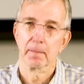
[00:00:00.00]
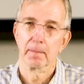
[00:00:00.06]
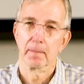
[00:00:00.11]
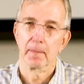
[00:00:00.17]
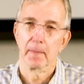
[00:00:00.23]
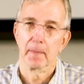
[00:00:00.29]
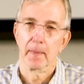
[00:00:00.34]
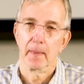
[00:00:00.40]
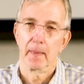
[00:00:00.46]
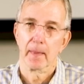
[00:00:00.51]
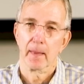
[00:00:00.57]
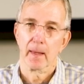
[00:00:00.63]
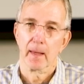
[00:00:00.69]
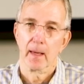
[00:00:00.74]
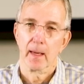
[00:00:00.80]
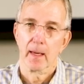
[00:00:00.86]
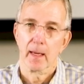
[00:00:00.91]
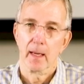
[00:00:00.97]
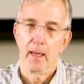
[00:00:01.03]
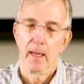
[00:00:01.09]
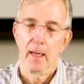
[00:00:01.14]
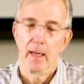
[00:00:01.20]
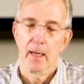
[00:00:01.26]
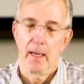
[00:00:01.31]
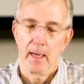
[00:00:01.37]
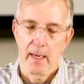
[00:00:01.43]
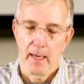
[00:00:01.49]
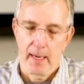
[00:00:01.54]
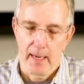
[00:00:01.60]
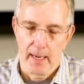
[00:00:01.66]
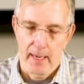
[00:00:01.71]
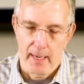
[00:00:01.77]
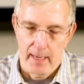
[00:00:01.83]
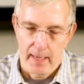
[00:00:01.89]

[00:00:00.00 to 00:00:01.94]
(silence)